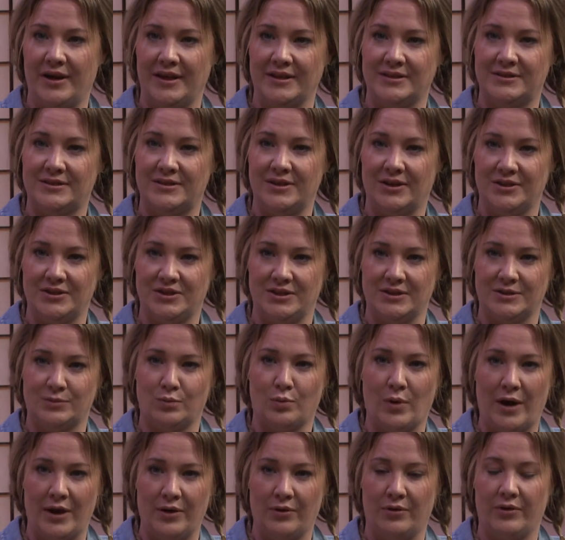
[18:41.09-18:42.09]
it's not just
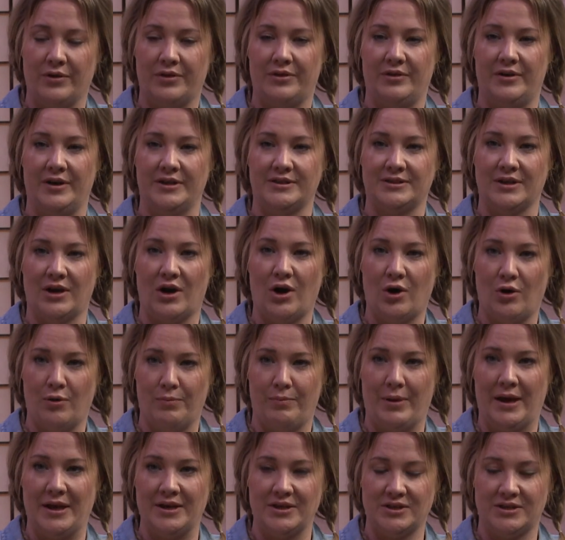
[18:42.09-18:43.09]
one author, it's a whole
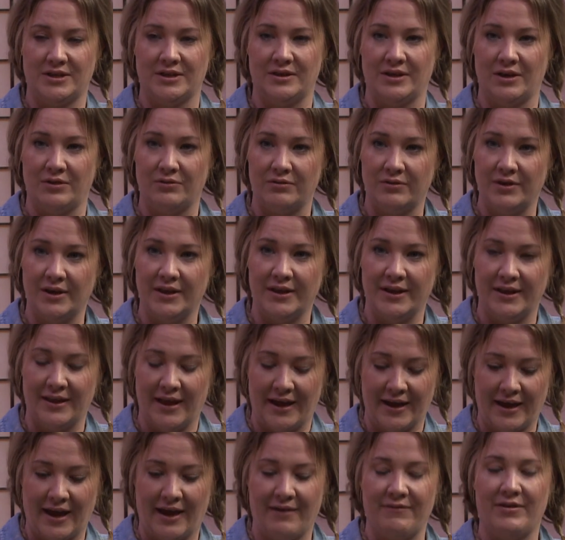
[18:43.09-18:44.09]
bunch, and they're really
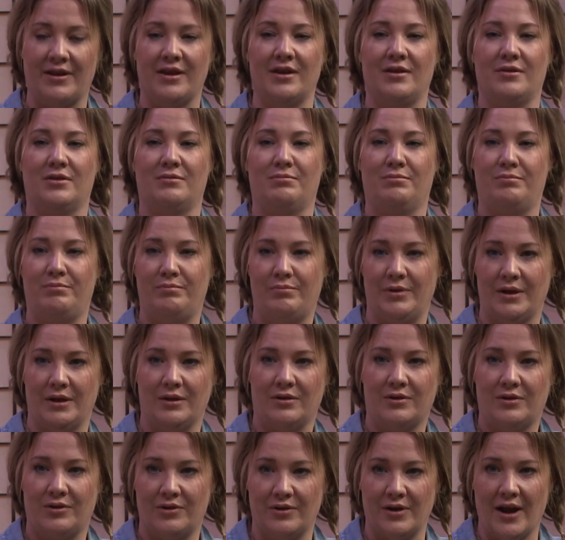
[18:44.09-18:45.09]
like having a
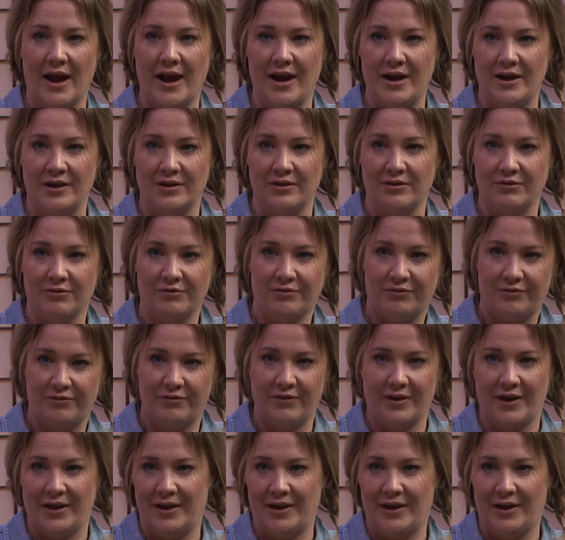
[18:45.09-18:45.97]
big creative